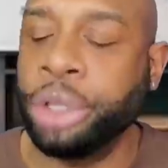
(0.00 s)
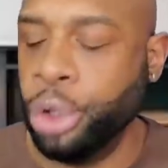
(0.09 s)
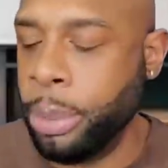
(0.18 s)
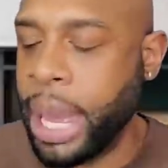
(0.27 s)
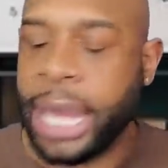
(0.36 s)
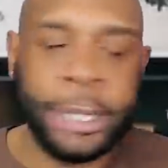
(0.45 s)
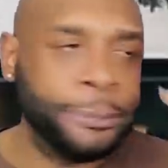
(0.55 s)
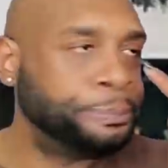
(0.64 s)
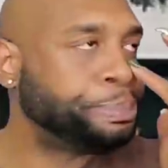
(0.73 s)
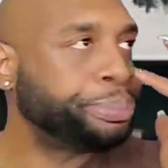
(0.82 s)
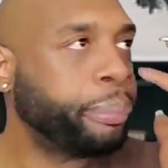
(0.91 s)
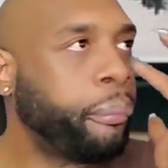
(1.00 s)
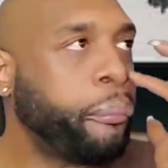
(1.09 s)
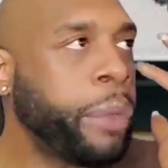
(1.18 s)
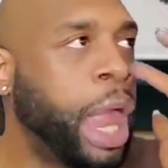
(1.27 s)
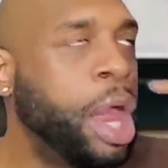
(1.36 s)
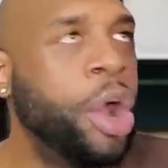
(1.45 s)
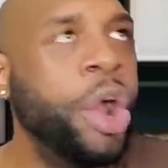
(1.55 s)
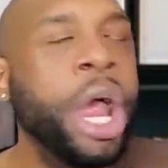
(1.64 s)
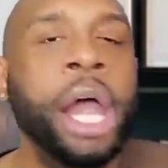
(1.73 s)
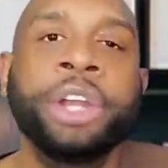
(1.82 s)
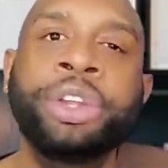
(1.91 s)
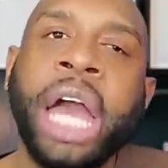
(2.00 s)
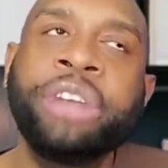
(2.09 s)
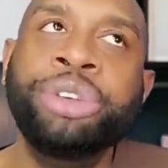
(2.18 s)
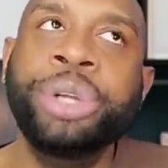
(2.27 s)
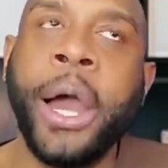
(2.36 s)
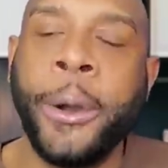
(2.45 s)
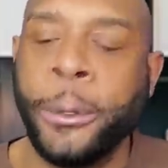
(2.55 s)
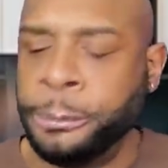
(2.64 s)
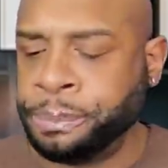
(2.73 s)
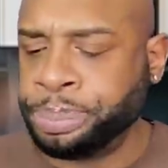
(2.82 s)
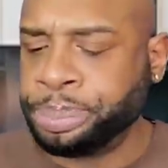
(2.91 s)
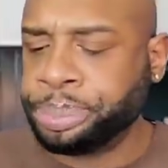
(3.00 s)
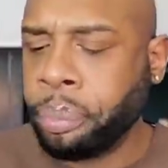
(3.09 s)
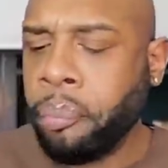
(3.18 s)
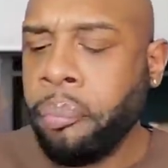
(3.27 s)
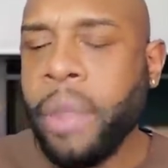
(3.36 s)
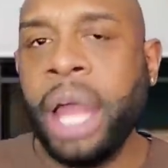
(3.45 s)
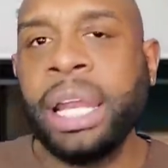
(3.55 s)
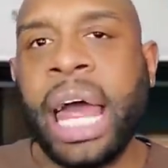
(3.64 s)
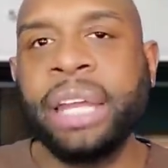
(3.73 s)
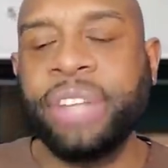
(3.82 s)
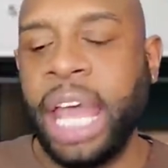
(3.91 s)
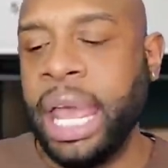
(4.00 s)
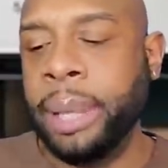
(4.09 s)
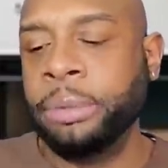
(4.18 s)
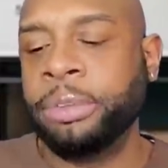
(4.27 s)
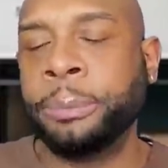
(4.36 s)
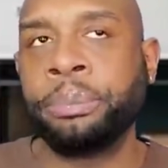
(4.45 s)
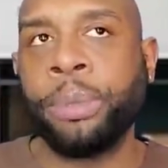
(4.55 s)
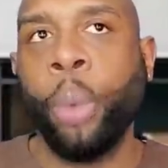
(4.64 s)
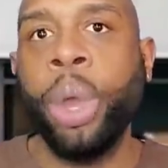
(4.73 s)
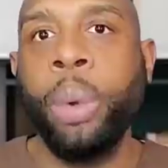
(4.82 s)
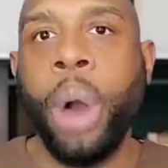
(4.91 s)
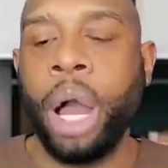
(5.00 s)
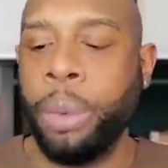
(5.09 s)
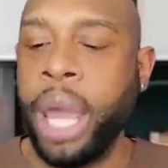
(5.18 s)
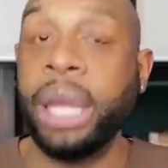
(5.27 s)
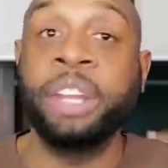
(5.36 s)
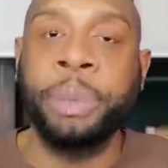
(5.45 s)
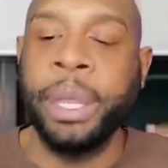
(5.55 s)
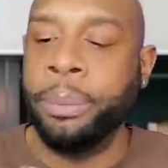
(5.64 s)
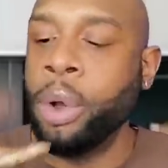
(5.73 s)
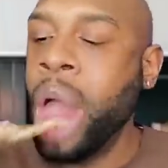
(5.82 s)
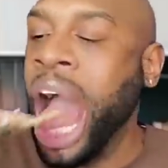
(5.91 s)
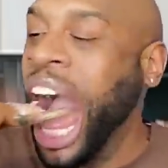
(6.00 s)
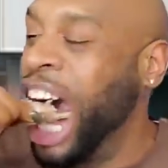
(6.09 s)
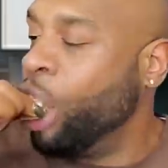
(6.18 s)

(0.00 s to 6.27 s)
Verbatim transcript: to talk to you about it. You guys, you know, a lot of times we walk around as people.